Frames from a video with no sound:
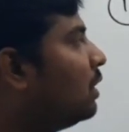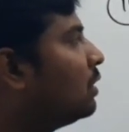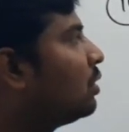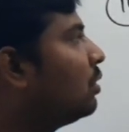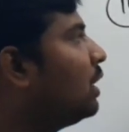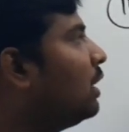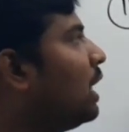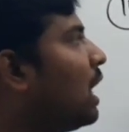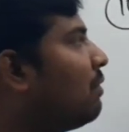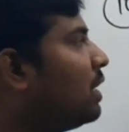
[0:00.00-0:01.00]
So then the
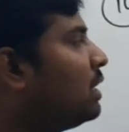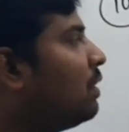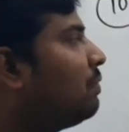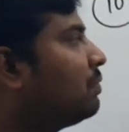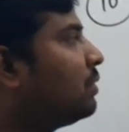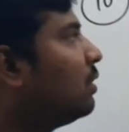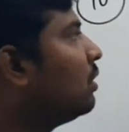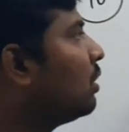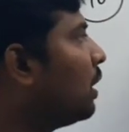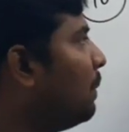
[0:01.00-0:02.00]
average of
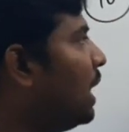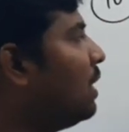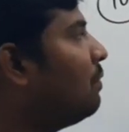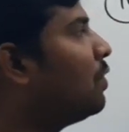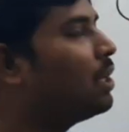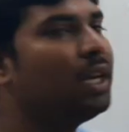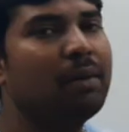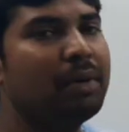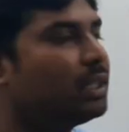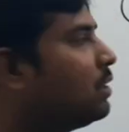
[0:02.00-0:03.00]
remaining 14
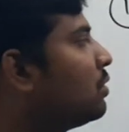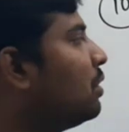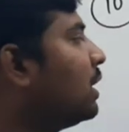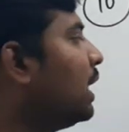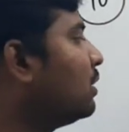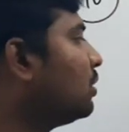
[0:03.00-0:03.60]
numbers is 28.